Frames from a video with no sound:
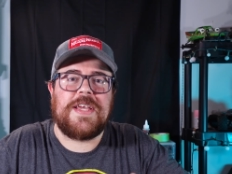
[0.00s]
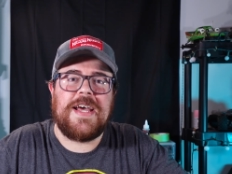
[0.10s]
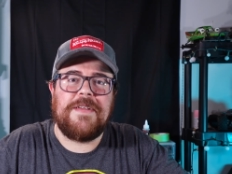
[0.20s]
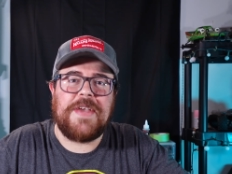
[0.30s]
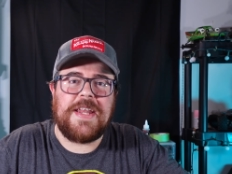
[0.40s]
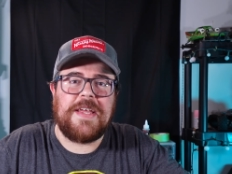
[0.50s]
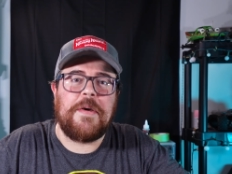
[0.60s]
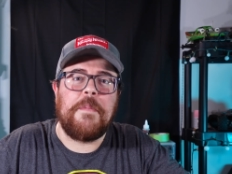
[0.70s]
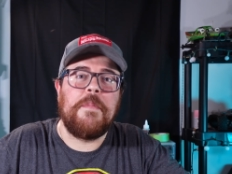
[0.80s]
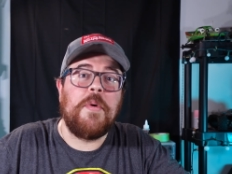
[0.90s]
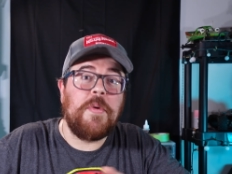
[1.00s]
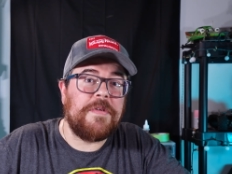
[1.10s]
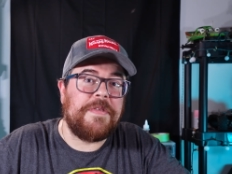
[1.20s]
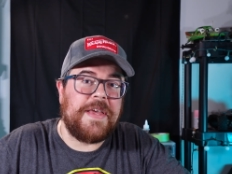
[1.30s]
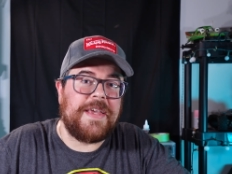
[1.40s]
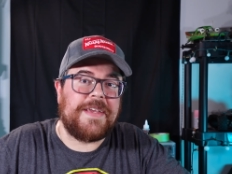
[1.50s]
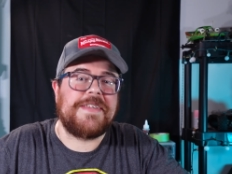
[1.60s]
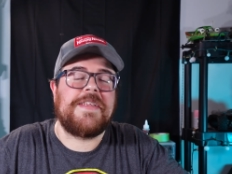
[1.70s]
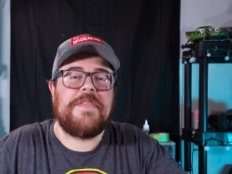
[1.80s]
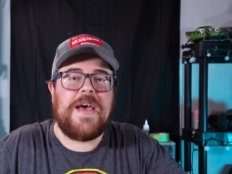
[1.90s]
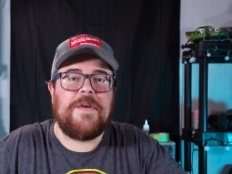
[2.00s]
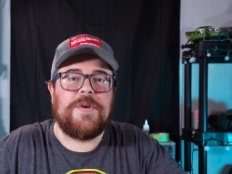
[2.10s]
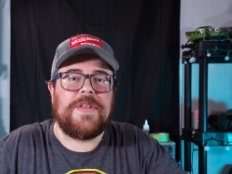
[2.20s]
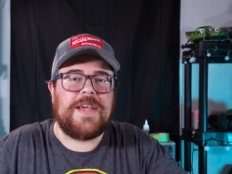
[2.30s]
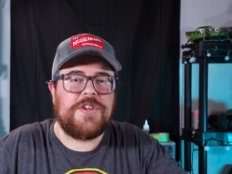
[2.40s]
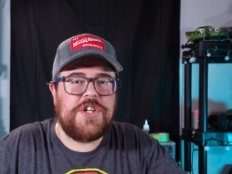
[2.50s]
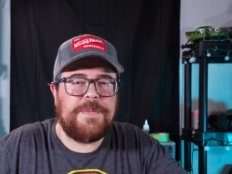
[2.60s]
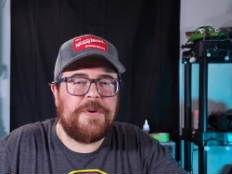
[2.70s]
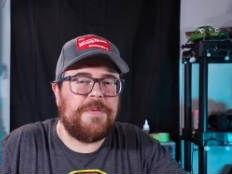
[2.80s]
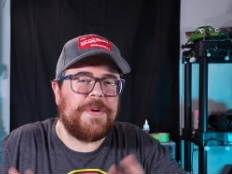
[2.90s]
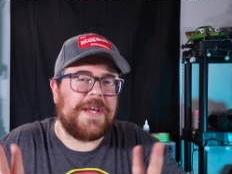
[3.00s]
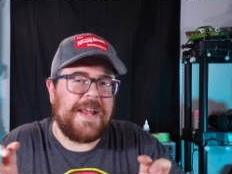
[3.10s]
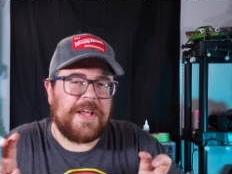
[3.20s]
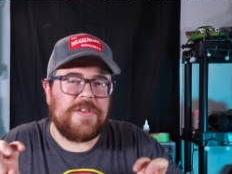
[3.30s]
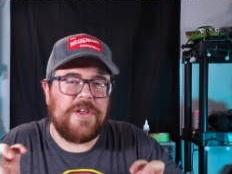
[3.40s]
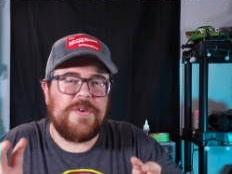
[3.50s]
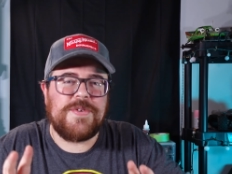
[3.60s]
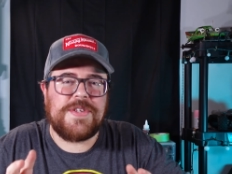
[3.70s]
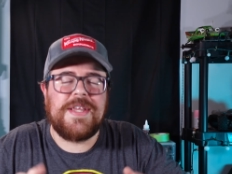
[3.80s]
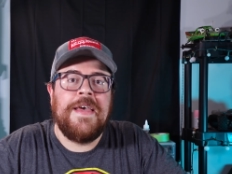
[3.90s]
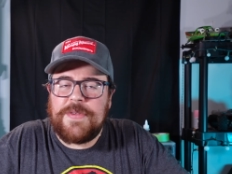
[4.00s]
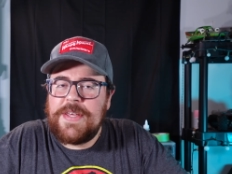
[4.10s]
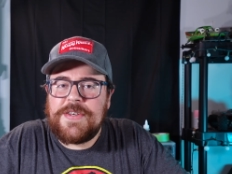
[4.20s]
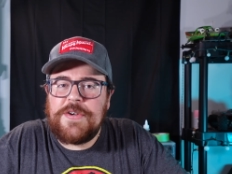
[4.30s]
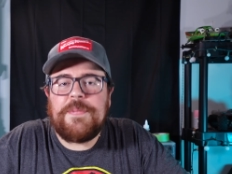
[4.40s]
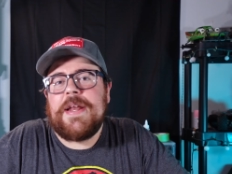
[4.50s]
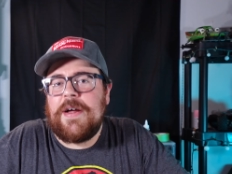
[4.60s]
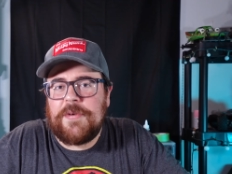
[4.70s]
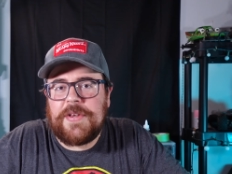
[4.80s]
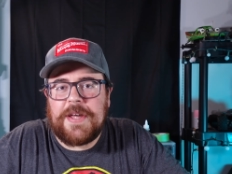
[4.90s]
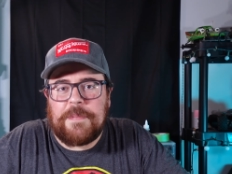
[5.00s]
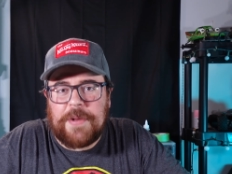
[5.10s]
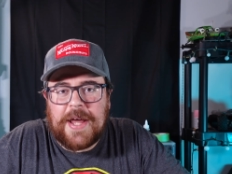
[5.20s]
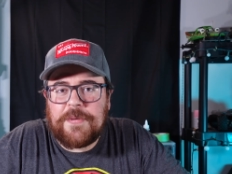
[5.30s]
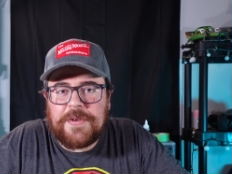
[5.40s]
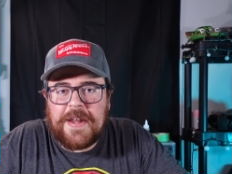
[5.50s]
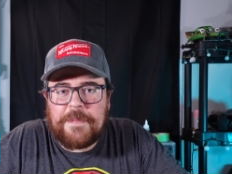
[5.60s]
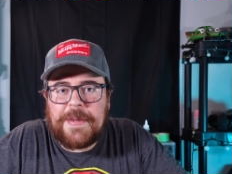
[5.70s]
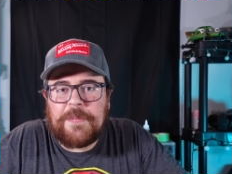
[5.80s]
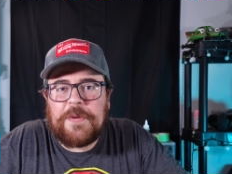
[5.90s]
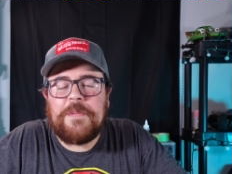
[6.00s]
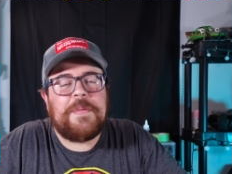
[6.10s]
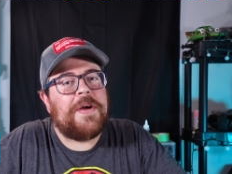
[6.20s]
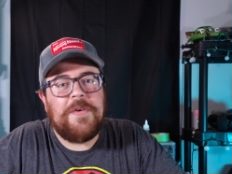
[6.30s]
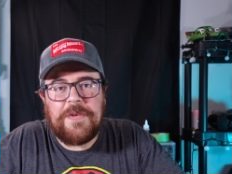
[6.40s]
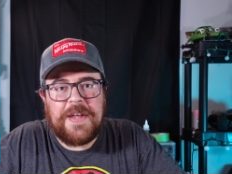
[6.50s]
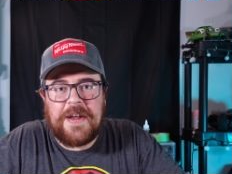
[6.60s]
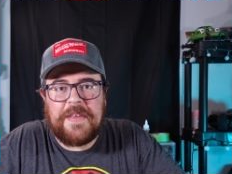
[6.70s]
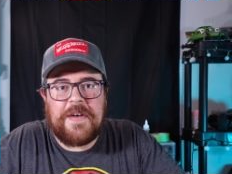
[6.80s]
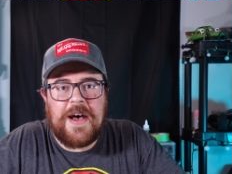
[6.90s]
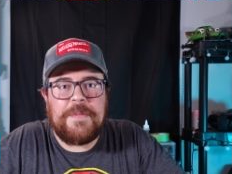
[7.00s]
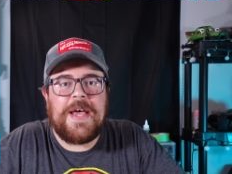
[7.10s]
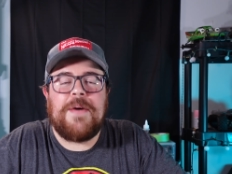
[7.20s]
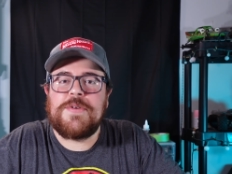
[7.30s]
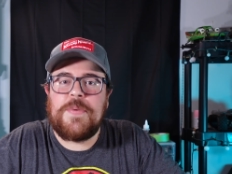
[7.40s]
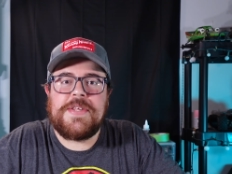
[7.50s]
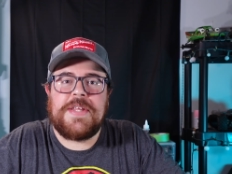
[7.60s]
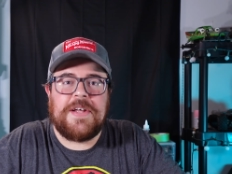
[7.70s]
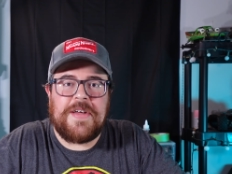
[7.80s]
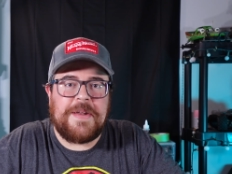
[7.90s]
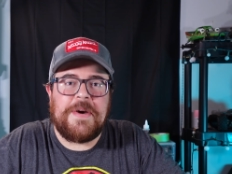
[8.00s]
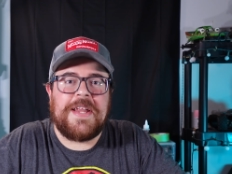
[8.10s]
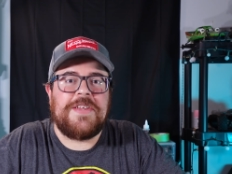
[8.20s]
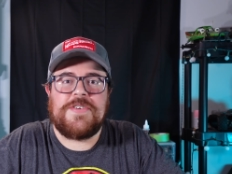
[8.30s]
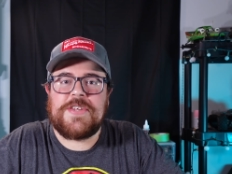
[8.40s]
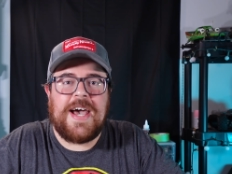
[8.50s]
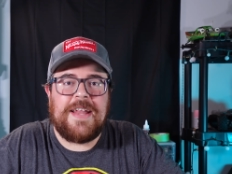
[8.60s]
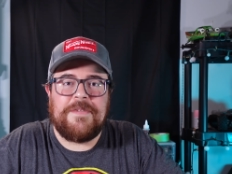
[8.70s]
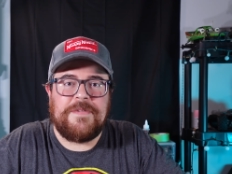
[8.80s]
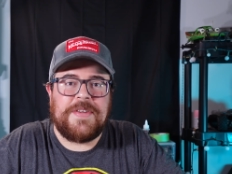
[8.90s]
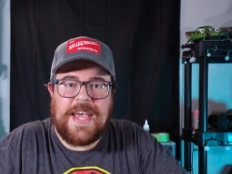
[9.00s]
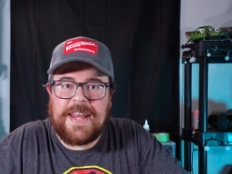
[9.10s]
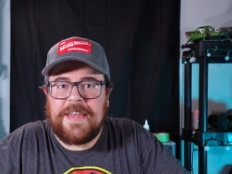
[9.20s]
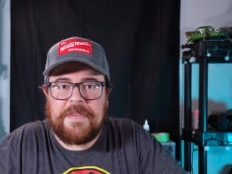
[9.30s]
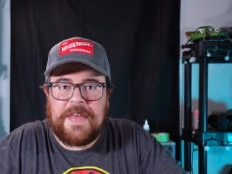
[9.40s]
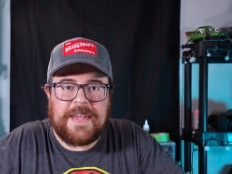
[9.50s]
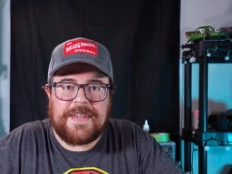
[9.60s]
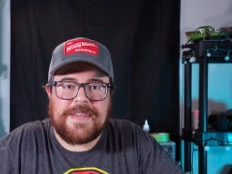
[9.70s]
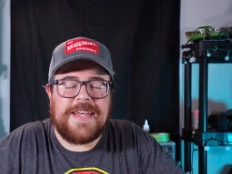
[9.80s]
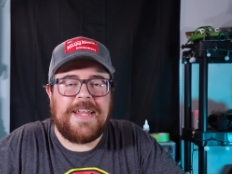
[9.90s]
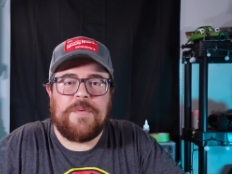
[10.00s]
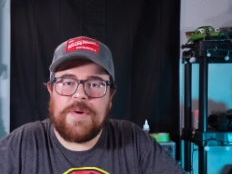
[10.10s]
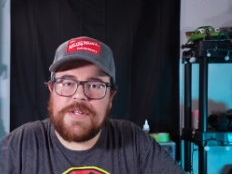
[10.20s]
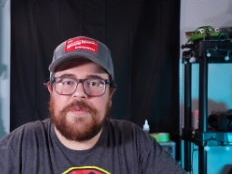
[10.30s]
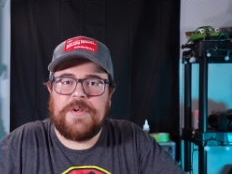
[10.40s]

kind of getting more things that were like cheaper but kind of close. So these two may not really apply to a lot of people, but early on in the hobby, I was wasting a lot of money just kind of getting things. And it wasn't